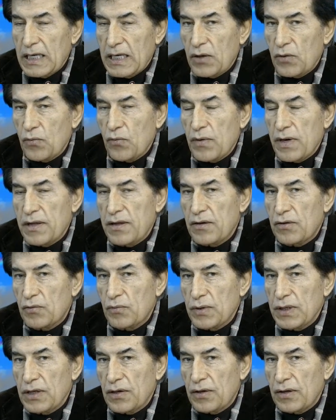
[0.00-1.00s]
whether
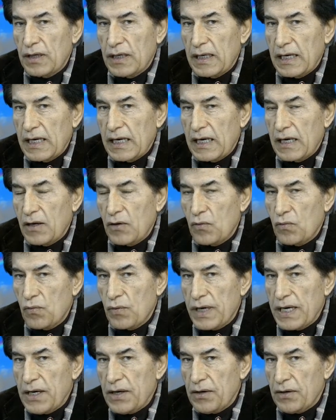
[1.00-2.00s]
we are
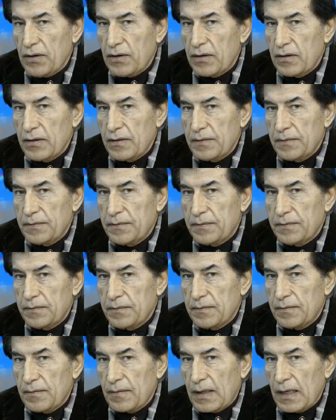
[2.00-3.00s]
aware
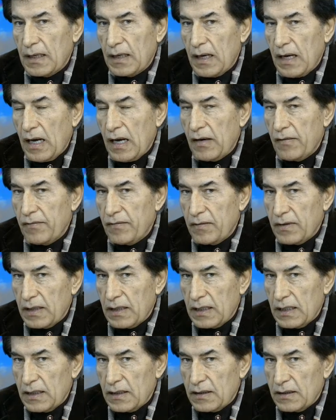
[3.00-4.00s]
of
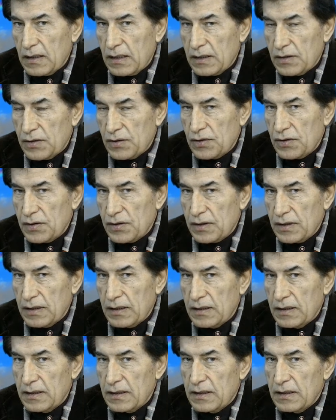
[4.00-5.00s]
a certain
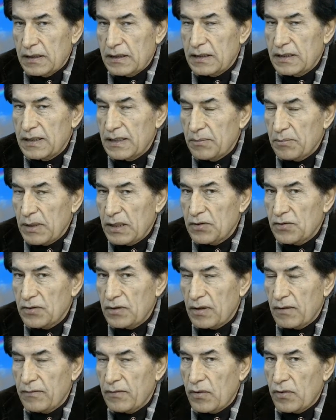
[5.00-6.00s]
dimension
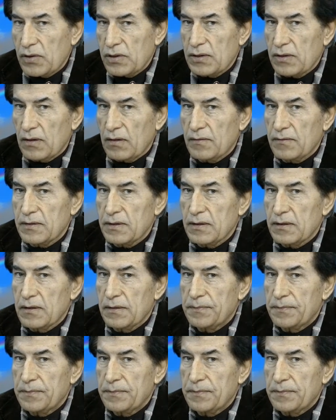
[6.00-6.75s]
of ourselves